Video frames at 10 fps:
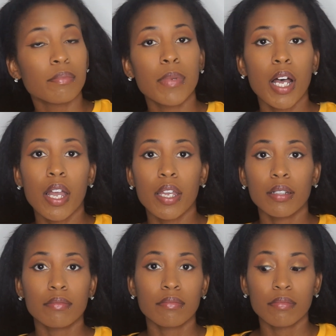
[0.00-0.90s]

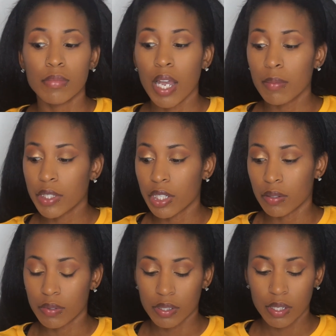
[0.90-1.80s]
but not much
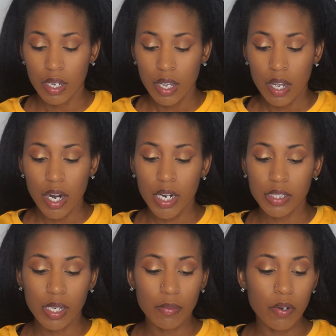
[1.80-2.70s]
else.
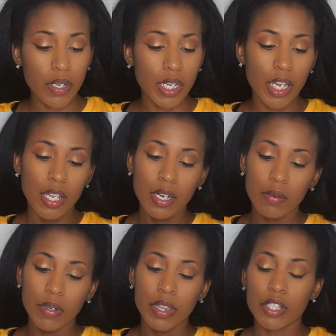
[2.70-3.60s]
Alright, so I'm going
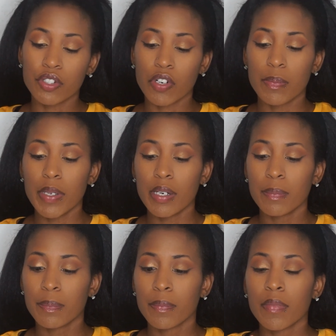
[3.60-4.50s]
in with
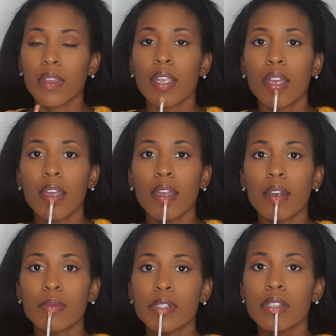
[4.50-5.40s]
Drippin',
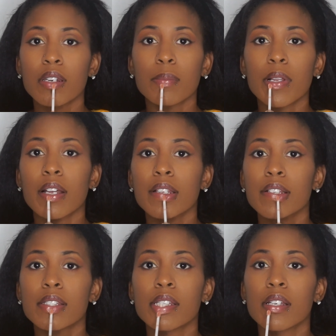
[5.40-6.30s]
and I'm just going to apply
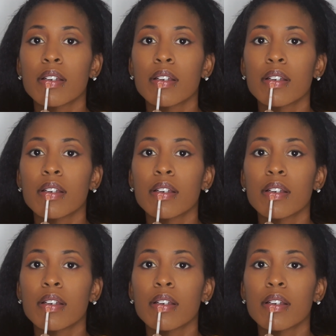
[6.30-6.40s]
this